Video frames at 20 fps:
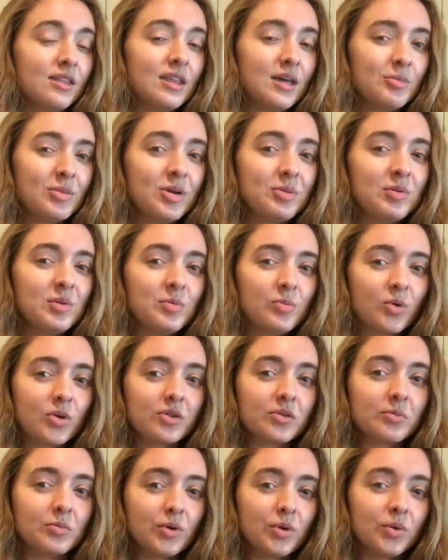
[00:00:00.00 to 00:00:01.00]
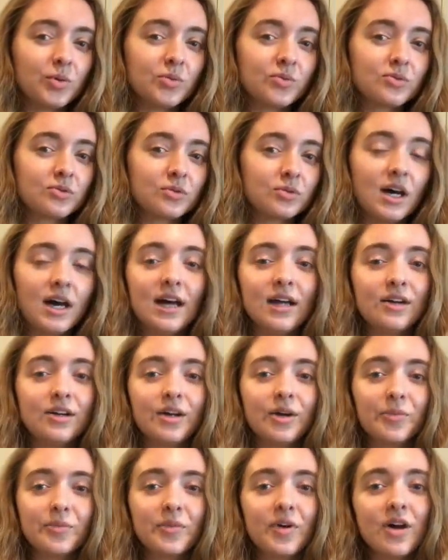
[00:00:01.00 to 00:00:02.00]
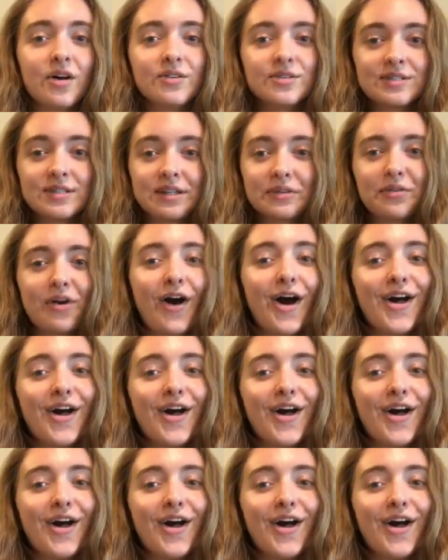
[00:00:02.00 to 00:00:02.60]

That might be more the move. I don't know, I'll see.